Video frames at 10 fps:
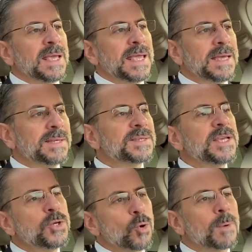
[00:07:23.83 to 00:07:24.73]
It is
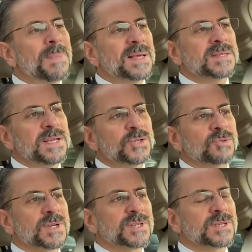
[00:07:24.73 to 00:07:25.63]
in your best
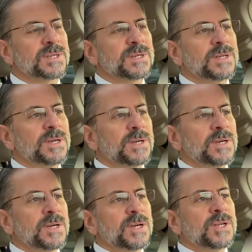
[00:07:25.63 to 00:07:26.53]
interest
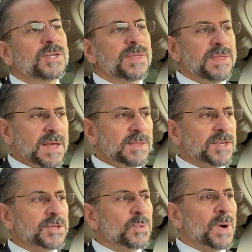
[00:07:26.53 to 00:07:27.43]
to think
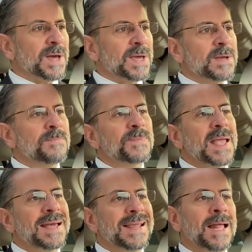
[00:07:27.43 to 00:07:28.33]
this way
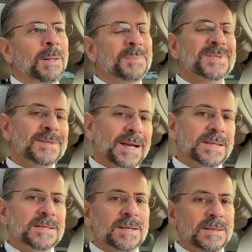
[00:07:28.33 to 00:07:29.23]
and help
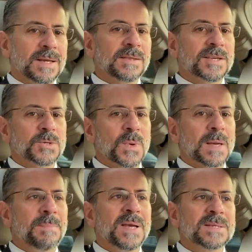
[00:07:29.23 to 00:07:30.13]
sites to think this way,
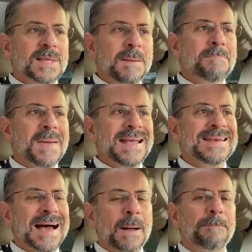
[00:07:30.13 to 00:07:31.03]
because they may
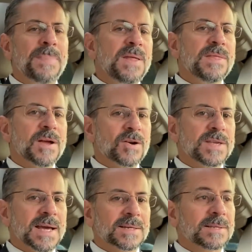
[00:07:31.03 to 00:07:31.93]
not be there
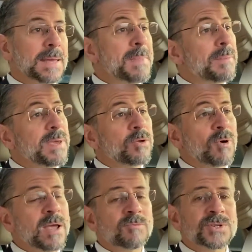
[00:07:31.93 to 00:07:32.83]
yet. They may be
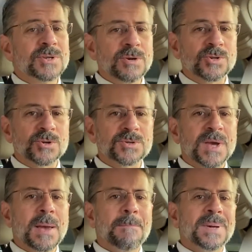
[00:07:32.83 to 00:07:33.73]
great researchers,
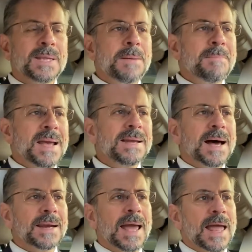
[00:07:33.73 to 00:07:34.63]
but they may
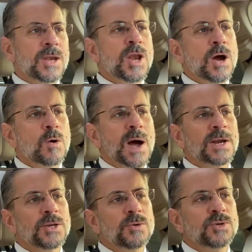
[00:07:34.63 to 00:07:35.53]
not know how to
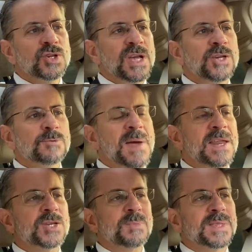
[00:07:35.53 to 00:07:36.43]
do change
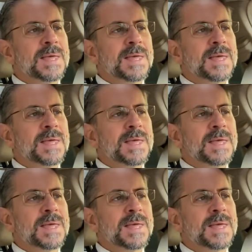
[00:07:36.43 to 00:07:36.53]
management.